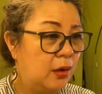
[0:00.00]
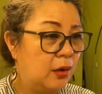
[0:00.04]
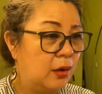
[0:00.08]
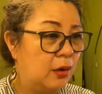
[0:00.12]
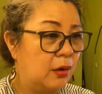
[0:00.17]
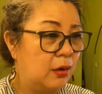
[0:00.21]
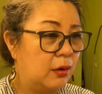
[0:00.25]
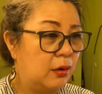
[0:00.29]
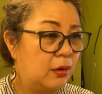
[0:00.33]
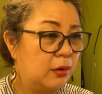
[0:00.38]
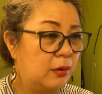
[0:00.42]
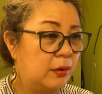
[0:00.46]

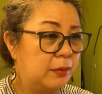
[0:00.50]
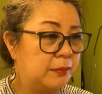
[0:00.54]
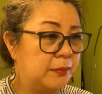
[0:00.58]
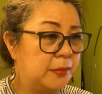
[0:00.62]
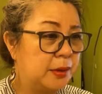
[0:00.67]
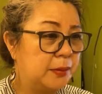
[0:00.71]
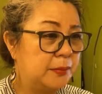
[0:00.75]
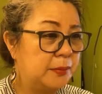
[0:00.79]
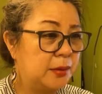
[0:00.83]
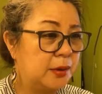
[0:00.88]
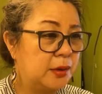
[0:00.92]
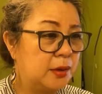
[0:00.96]
or
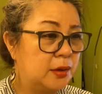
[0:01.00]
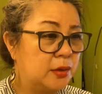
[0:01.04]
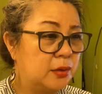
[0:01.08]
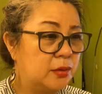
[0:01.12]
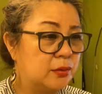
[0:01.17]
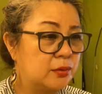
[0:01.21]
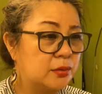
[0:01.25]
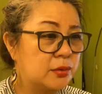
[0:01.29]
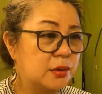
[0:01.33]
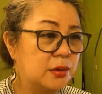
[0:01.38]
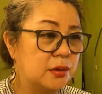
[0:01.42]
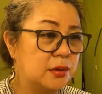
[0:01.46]
maybe
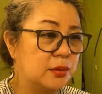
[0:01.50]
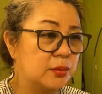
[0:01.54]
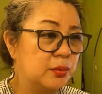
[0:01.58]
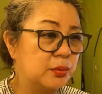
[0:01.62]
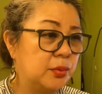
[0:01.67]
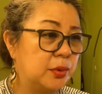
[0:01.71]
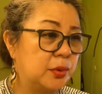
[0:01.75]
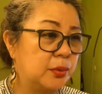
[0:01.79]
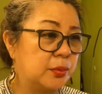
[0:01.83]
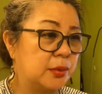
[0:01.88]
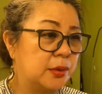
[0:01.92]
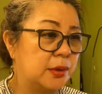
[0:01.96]
you just
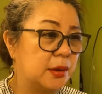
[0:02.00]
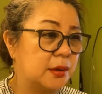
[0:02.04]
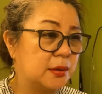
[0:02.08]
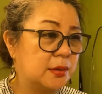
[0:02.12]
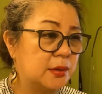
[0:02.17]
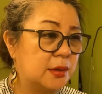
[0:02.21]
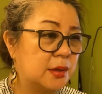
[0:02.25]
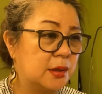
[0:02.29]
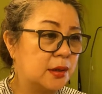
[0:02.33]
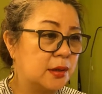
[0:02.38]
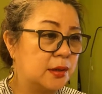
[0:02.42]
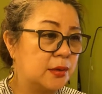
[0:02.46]
work without
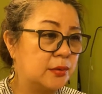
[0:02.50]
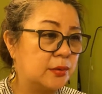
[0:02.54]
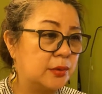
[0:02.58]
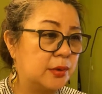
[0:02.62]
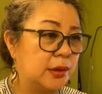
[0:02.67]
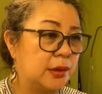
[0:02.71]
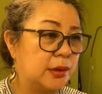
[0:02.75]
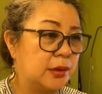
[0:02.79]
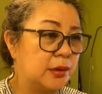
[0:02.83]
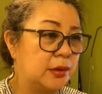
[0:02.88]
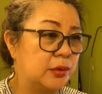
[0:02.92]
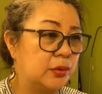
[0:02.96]

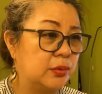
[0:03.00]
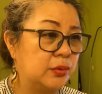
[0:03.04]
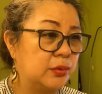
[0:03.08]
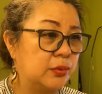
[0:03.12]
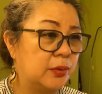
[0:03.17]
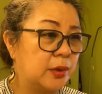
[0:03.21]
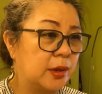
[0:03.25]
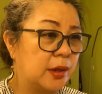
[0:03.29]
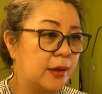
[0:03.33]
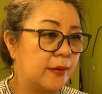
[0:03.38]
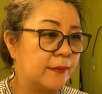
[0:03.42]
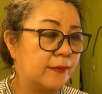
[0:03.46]
salary, do
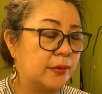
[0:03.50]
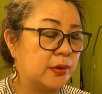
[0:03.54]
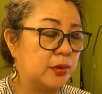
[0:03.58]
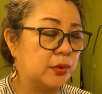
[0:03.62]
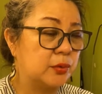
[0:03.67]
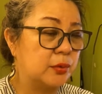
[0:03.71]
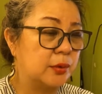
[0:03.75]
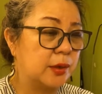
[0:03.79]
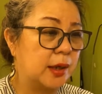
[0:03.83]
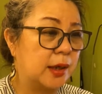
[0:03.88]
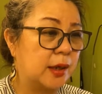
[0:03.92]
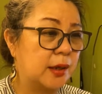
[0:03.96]
whatever
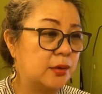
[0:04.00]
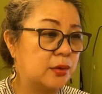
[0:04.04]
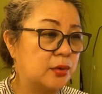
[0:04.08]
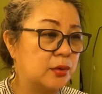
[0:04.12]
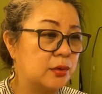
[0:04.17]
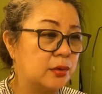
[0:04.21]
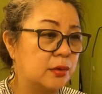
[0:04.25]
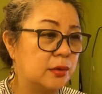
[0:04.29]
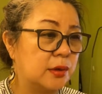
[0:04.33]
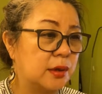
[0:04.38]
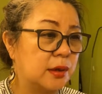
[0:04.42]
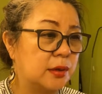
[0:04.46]
you can
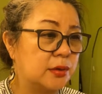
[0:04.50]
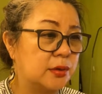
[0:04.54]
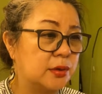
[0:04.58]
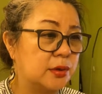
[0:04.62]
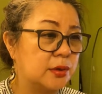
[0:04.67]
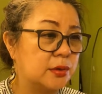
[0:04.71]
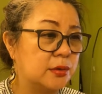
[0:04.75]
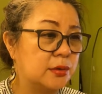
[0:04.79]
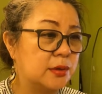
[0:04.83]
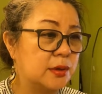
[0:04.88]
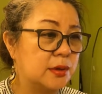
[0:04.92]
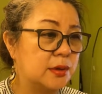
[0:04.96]

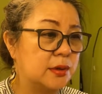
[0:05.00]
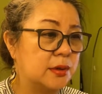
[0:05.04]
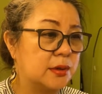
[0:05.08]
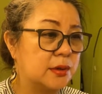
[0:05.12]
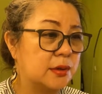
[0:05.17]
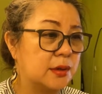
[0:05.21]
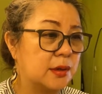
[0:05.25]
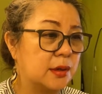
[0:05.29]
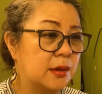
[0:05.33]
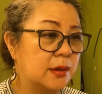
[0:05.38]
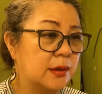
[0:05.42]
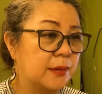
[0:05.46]
until
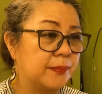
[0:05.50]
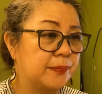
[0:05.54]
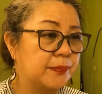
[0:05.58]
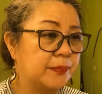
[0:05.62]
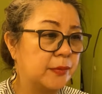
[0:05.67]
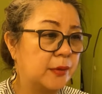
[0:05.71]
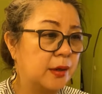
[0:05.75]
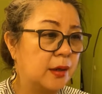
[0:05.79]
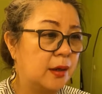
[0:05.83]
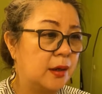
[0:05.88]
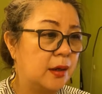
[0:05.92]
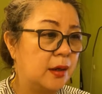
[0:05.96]
this uh,
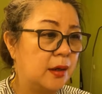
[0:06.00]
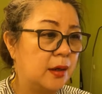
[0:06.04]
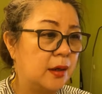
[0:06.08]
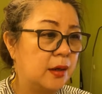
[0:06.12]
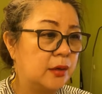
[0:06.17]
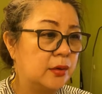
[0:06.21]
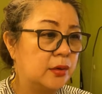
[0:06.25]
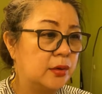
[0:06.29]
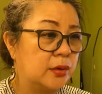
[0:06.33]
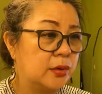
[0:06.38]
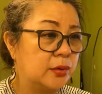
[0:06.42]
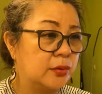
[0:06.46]

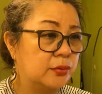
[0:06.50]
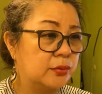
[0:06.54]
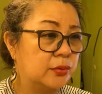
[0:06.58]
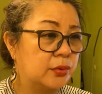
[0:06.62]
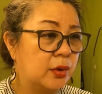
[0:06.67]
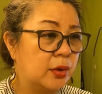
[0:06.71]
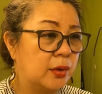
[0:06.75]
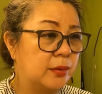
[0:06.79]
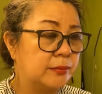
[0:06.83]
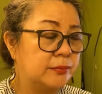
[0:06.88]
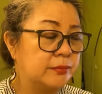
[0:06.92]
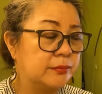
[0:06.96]
new
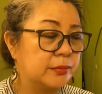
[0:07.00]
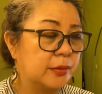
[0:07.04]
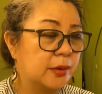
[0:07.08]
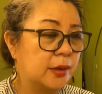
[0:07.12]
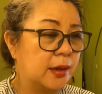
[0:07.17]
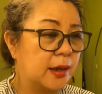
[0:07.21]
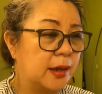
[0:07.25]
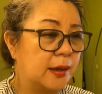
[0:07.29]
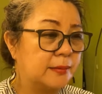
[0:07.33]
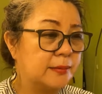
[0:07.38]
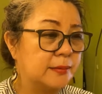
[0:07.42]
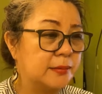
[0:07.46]
norm
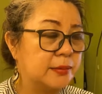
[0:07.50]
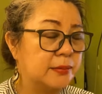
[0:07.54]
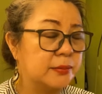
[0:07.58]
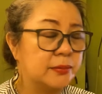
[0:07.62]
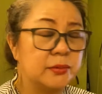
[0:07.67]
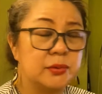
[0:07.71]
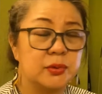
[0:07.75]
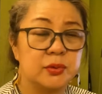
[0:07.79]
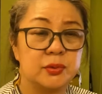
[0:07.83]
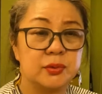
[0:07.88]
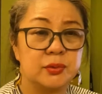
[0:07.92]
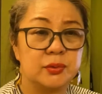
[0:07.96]
come
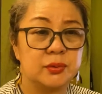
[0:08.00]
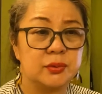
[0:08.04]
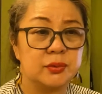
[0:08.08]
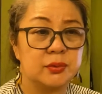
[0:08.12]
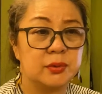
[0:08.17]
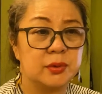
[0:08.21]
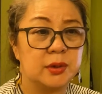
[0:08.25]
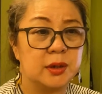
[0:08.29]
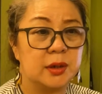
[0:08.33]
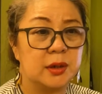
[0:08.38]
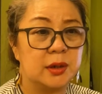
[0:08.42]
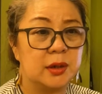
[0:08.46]

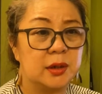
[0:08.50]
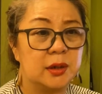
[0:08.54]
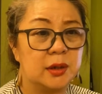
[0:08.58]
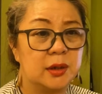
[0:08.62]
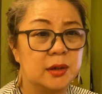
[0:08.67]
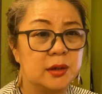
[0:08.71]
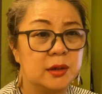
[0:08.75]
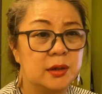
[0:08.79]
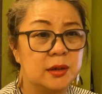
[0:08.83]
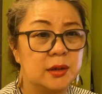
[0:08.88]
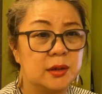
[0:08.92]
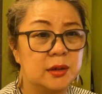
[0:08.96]
to,
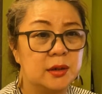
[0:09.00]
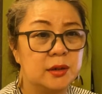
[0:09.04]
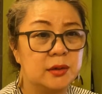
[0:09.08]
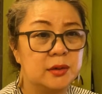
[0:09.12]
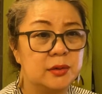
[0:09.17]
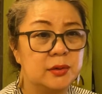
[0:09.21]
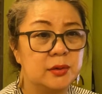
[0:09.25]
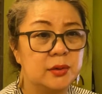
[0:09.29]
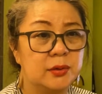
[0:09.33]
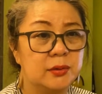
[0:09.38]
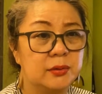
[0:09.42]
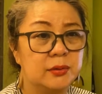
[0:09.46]
uh, you
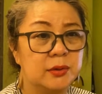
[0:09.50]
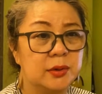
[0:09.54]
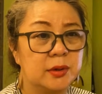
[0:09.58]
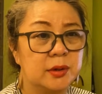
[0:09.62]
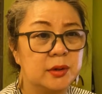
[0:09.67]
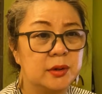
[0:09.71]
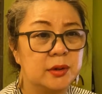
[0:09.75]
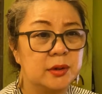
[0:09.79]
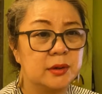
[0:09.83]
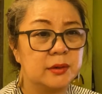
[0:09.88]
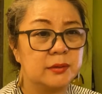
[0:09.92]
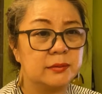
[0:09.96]
know,
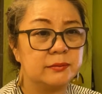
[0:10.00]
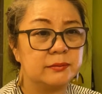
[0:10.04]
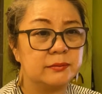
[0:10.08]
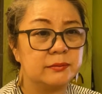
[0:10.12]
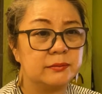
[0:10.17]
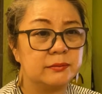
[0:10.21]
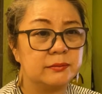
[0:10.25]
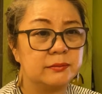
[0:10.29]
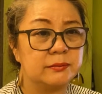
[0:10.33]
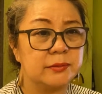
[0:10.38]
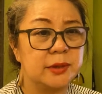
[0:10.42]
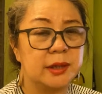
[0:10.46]
um,
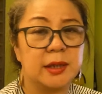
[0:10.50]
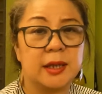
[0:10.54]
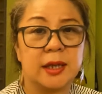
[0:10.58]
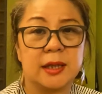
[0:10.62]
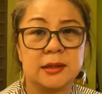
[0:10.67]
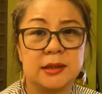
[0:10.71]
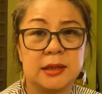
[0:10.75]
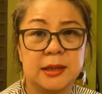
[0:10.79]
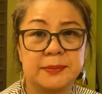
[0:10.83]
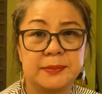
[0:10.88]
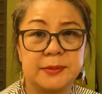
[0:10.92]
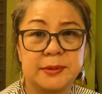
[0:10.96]
being
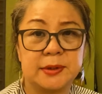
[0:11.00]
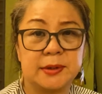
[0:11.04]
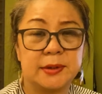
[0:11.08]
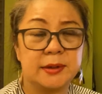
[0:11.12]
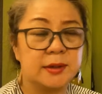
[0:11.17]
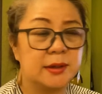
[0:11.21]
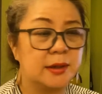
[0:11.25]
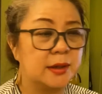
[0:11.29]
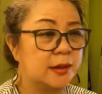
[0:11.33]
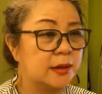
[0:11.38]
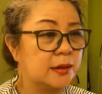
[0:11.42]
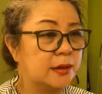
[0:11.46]
accepted
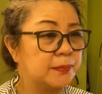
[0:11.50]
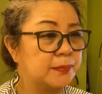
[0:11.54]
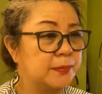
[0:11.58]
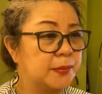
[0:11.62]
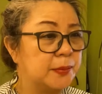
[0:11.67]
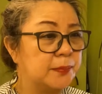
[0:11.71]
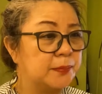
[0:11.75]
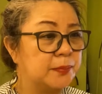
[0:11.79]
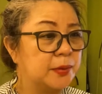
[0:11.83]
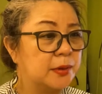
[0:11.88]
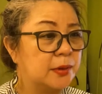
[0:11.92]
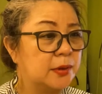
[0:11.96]
and
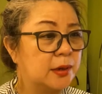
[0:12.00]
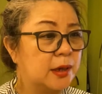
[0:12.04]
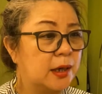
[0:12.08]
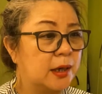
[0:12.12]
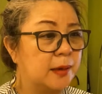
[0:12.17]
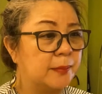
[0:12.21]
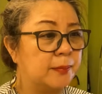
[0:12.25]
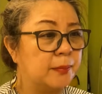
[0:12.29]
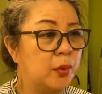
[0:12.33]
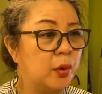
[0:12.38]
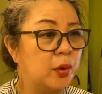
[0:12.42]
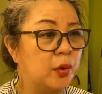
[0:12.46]
people are
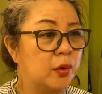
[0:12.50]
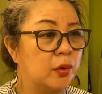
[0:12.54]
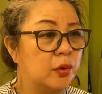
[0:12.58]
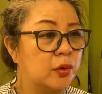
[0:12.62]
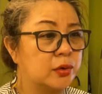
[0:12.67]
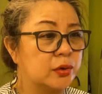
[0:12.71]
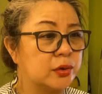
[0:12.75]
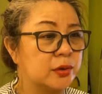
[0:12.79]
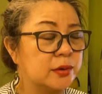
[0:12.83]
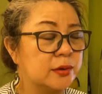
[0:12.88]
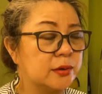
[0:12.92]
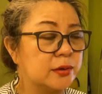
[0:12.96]
more
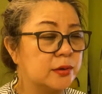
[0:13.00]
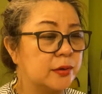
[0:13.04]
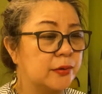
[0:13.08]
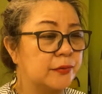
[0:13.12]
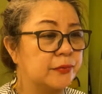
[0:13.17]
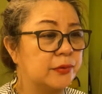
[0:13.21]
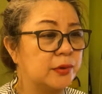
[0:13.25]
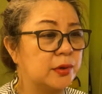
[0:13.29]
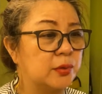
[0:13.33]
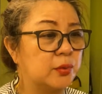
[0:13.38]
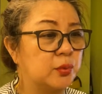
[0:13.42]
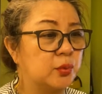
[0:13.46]
cautious
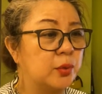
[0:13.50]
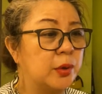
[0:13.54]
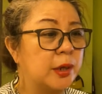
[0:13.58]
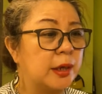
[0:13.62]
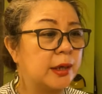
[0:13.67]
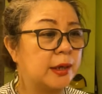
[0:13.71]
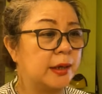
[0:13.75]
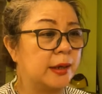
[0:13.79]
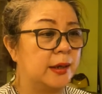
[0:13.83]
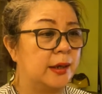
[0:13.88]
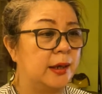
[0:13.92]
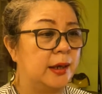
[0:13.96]
of the
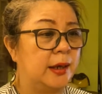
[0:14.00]
way